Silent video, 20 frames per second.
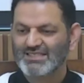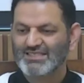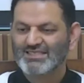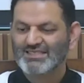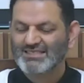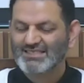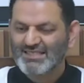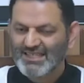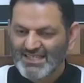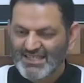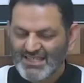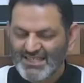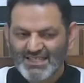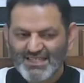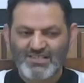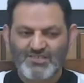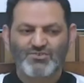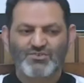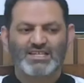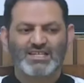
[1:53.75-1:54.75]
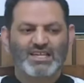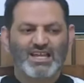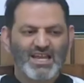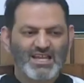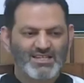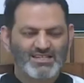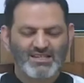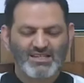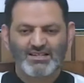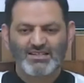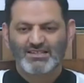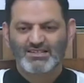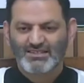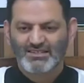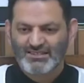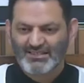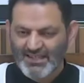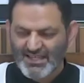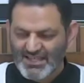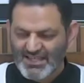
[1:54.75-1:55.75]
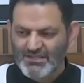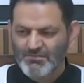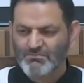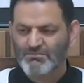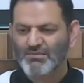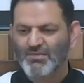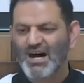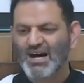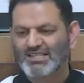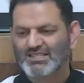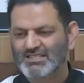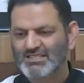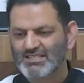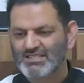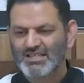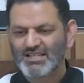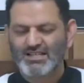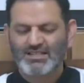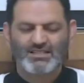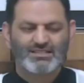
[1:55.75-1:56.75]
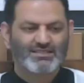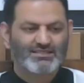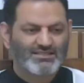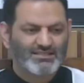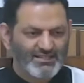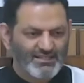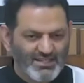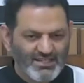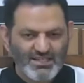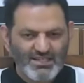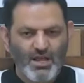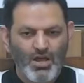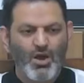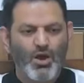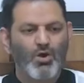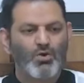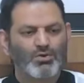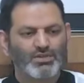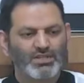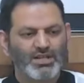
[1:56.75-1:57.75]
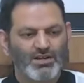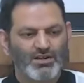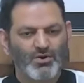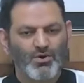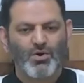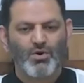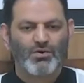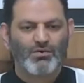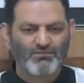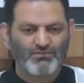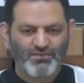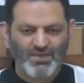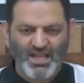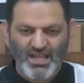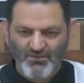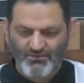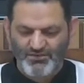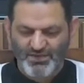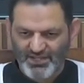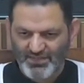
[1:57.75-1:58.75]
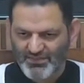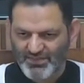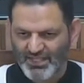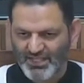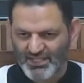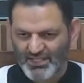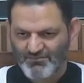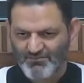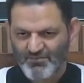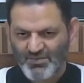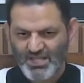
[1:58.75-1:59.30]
the creator, the master, the owner of everything.